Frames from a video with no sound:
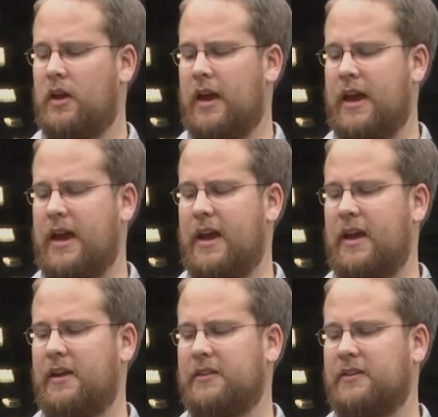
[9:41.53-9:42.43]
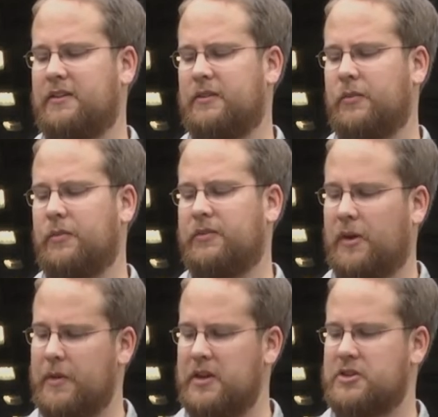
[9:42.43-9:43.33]
And
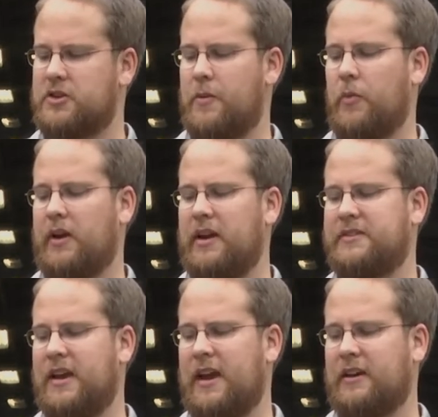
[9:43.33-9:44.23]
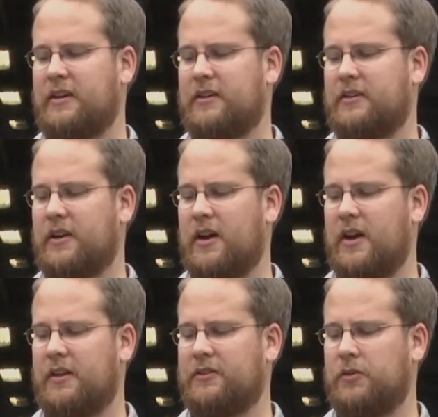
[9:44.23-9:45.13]
some of these shrimp we're going to take
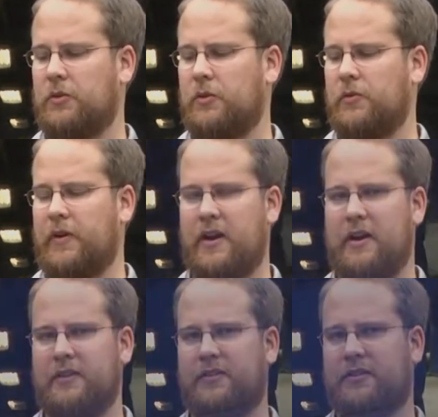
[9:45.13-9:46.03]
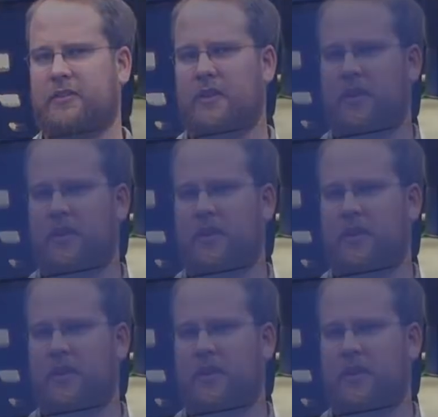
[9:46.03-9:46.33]
to various